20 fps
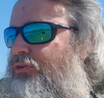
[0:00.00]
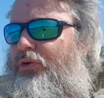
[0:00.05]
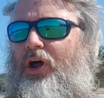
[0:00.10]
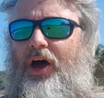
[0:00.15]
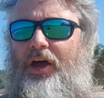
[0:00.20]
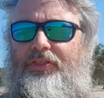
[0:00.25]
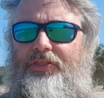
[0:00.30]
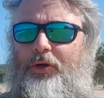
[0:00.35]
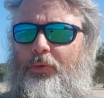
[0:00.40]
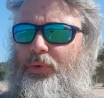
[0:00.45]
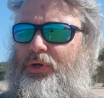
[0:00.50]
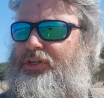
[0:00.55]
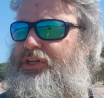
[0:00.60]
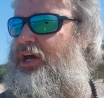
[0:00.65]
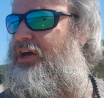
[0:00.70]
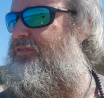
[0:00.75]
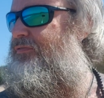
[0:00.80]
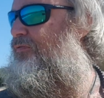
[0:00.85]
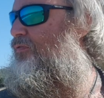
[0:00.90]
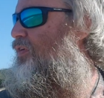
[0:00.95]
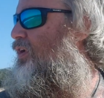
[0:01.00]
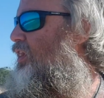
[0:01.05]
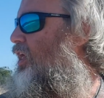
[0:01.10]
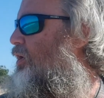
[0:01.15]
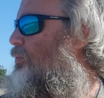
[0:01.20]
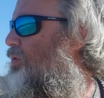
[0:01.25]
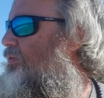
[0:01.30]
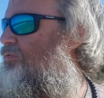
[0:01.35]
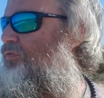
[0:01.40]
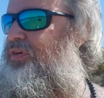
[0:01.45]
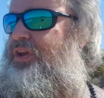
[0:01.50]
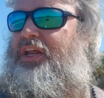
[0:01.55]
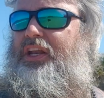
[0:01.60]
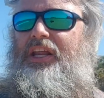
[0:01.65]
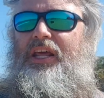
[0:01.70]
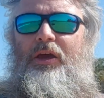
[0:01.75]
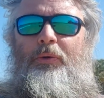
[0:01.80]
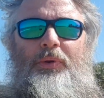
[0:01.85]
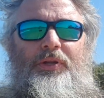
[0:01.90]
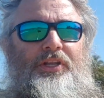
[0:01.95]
right, that we don't feel like we fit in here,